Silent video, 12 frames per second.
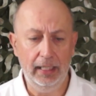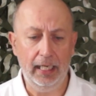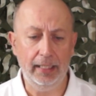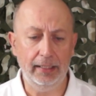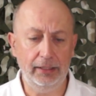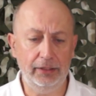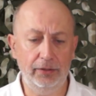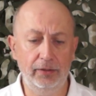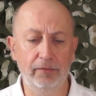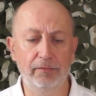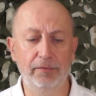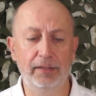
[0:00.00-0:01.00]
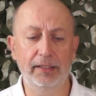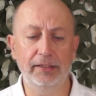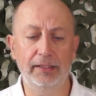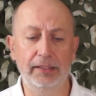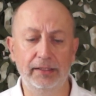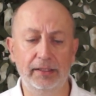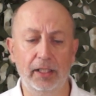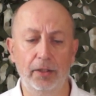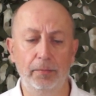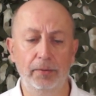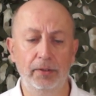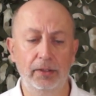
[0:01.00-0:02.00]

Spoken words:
and then you can fit it to your scope.